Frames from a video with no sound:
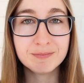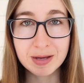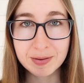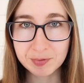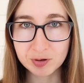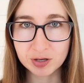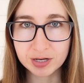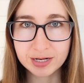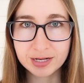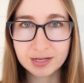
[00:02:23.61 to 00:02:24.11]

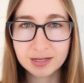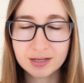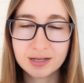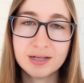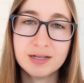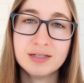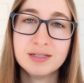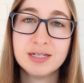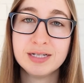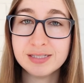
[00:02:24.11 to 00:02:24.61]
memory
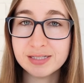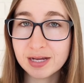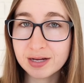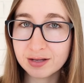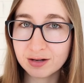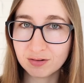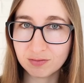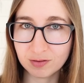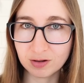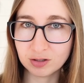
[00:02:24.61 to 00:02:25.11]
and
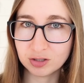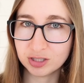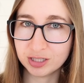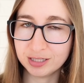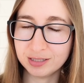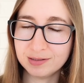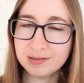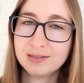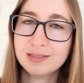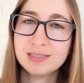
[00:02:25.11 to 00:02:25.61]
executive
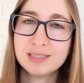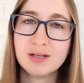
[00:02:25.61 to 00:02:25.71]
function.